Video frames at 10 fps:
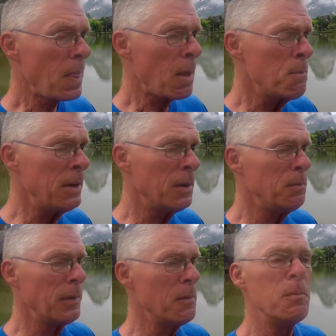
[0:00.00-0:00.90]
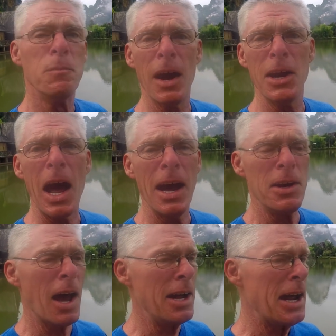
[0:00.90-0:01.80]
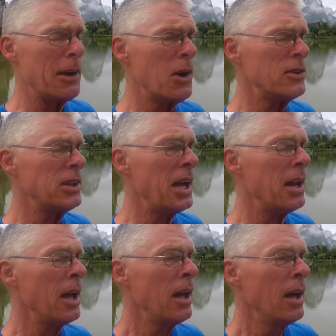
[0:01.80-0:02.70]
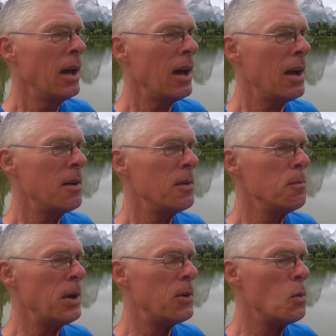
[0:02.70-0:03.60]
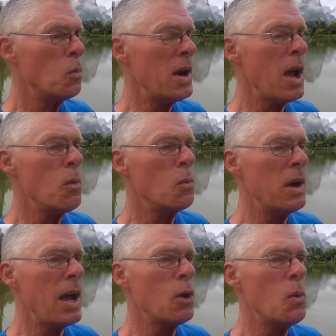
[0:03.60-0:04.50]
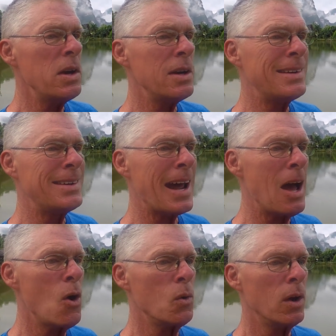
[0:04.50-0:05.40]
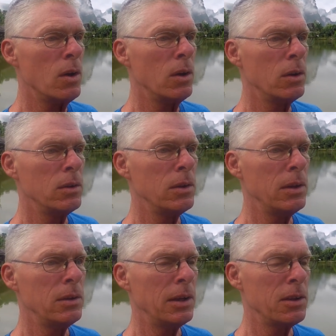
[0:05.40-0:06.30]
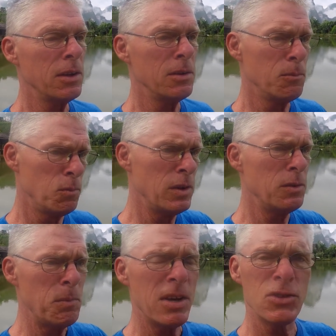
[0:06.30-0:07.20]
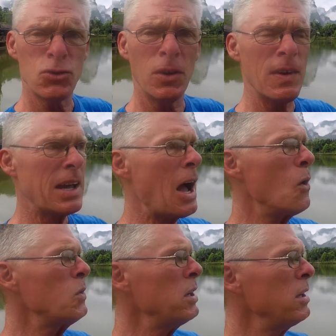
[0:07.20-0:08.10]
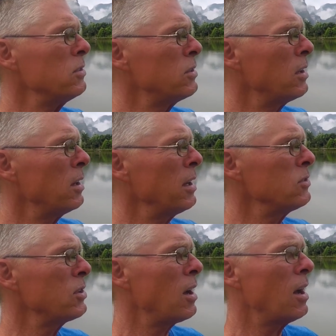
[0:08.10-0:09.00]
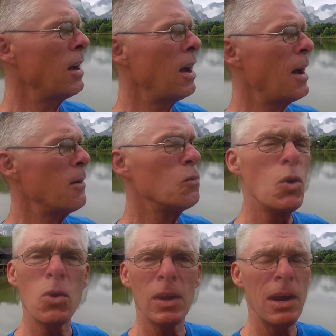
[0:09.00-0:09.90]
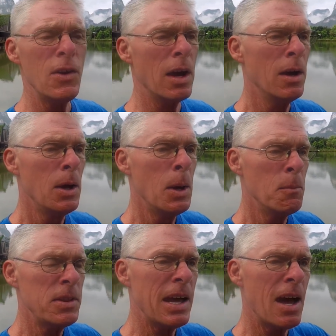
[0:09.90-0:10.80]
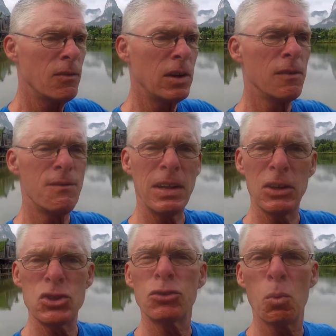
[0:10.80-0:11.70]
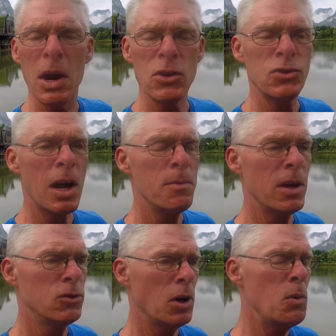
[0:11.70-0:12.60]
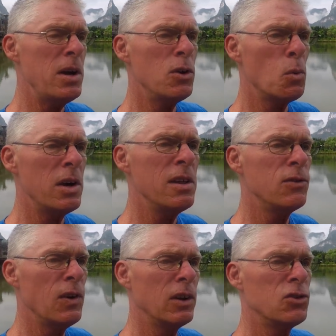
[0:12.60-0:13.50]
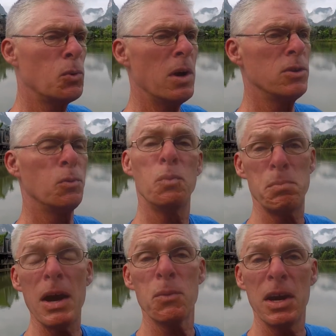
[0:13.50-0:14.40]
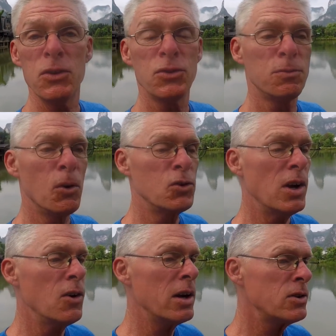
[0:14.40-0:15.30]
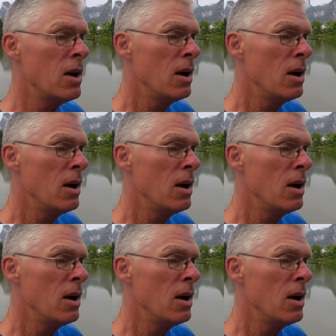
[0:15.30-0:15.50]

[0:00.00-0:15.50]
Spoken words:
but I digress again. But when I go into town, like because it's sort of a county, it's a rural area, but they have little village squares type things. So I went into one of these village squares back when I used to smoke cigarettes,